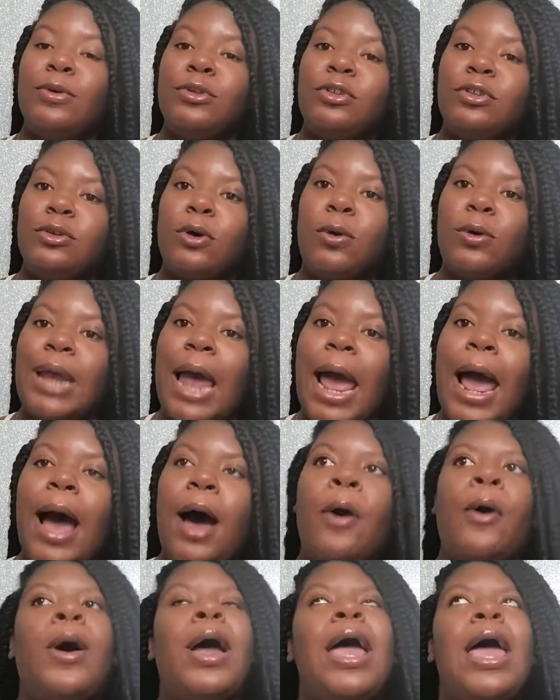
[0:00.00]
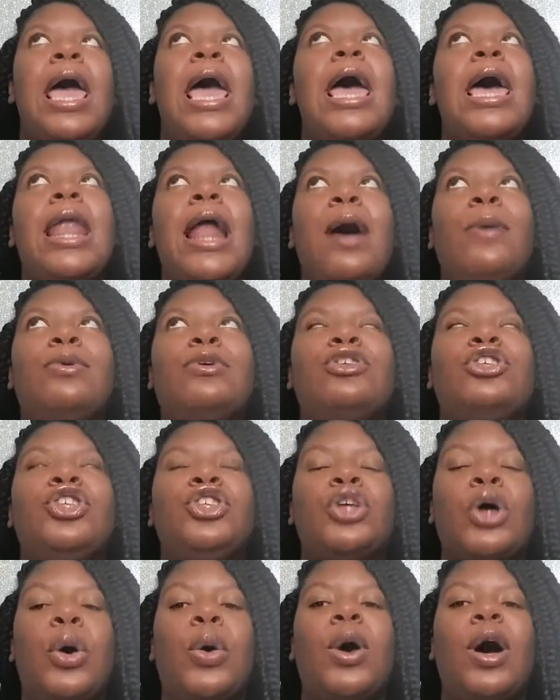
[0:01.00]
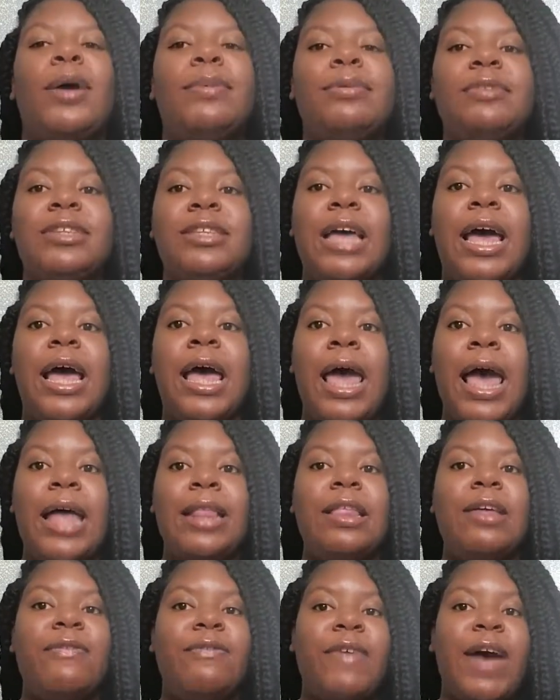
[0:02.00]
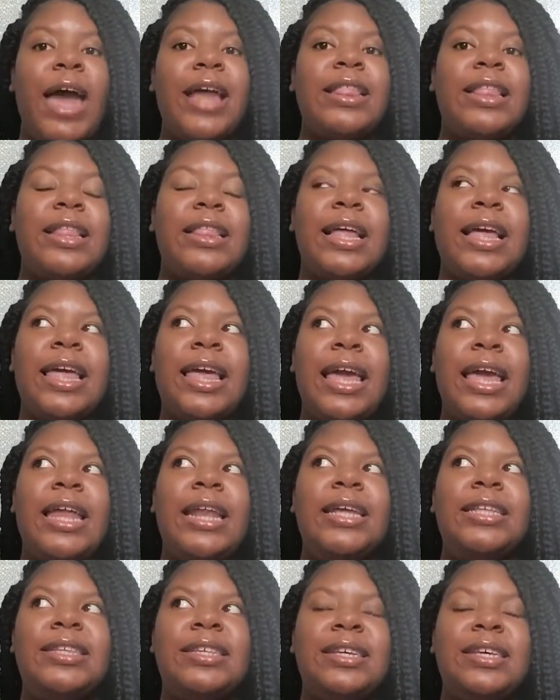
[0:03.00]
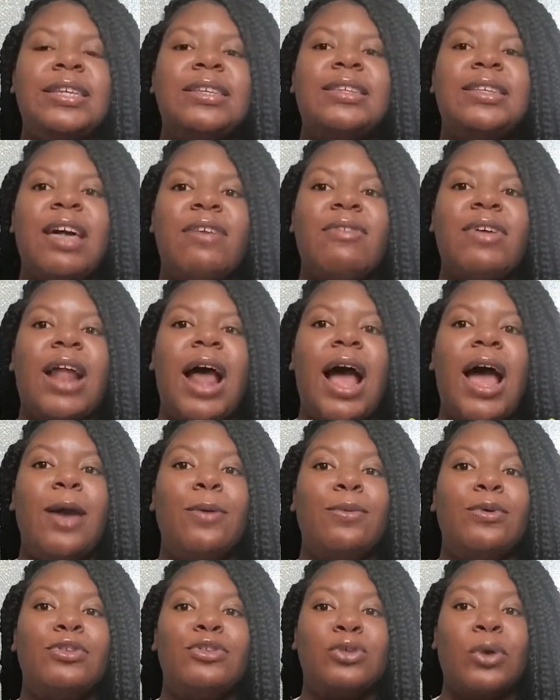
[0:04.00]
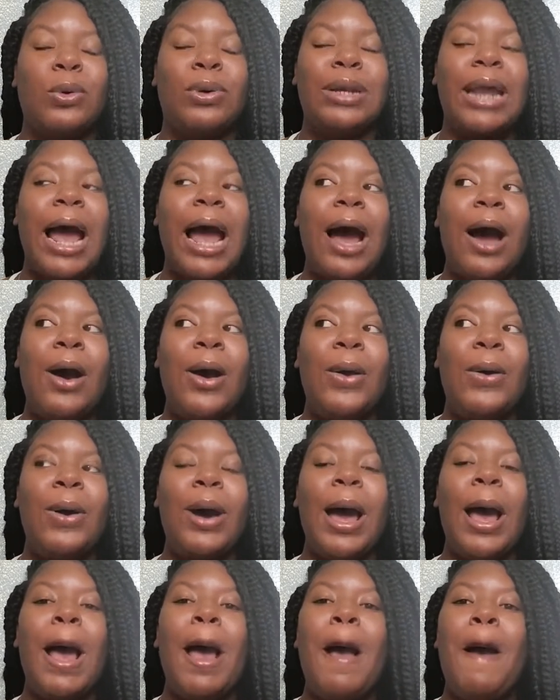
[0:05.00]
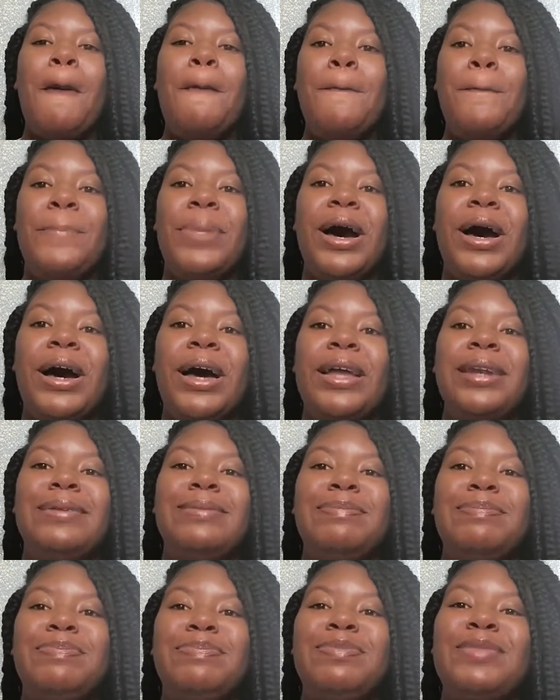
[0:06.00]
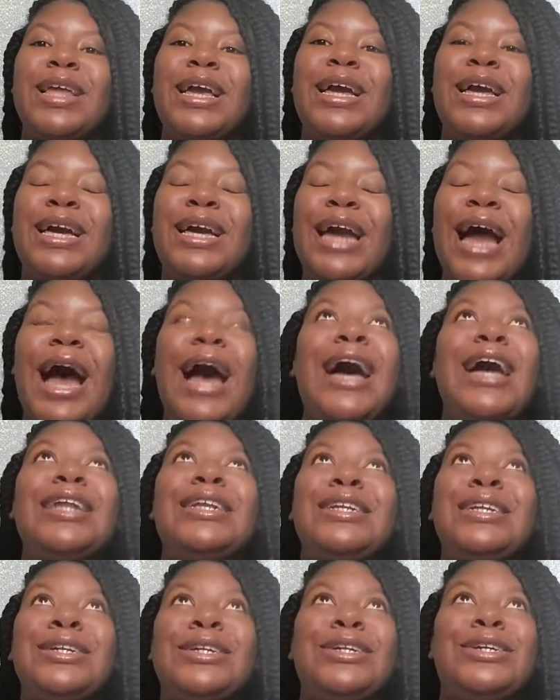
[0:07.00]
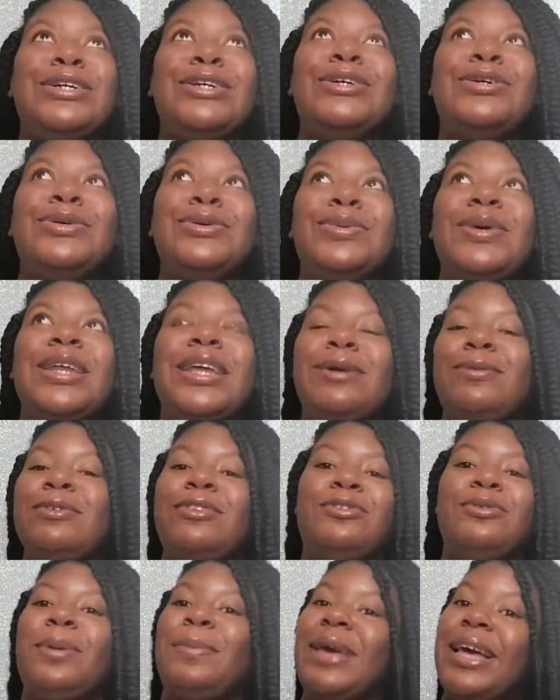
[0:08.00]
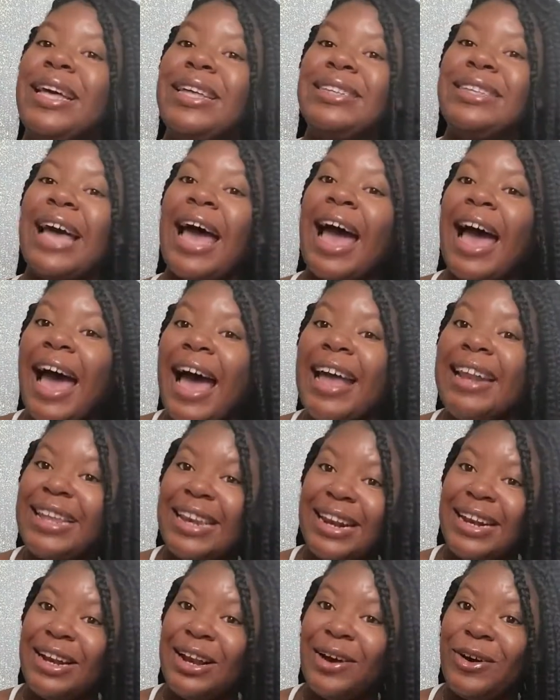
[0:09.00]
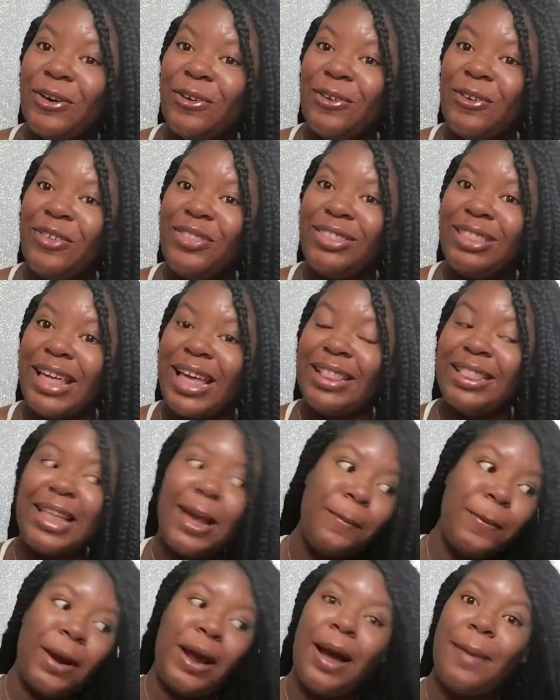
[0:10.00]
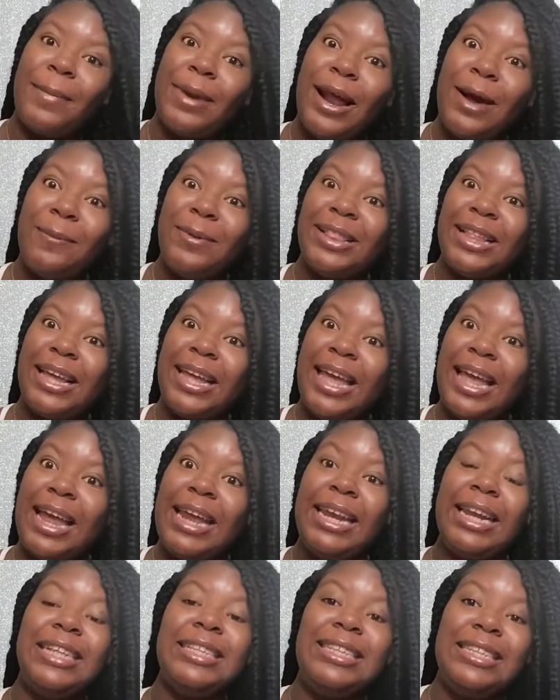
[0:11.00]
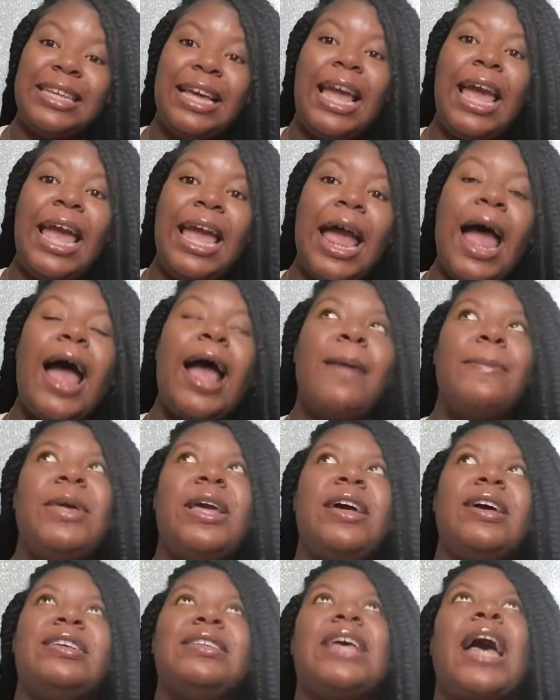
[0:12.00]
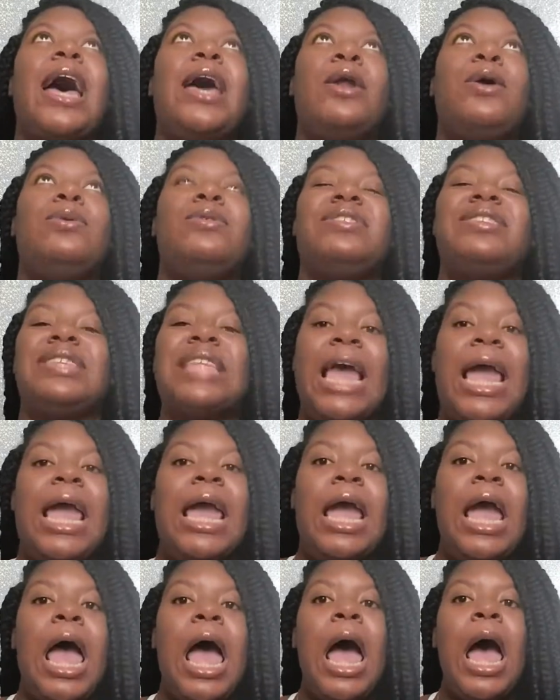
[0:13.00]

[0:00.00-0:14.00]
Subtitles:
was sold out. And I was so upset at the fact that the Canon T7i was sold out. But God knew what he was doing, because I didn't know that they were coming out with the Canon T8i, because I don't stay